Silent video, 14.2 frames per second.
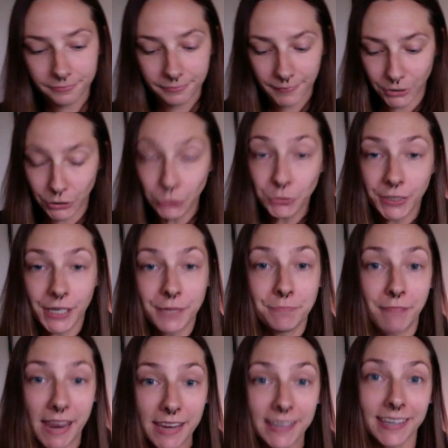You can
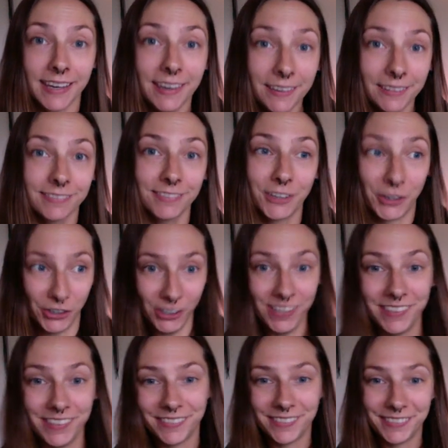make it good.
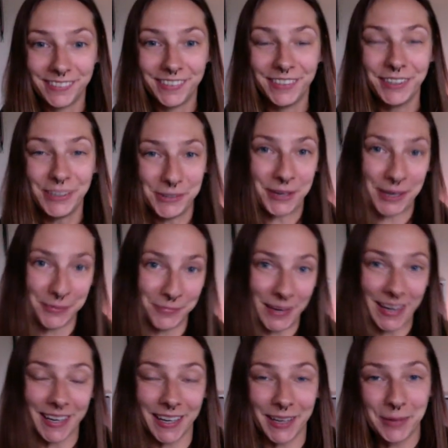You can
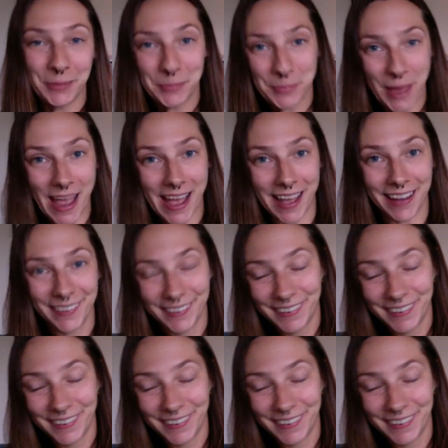make it bad.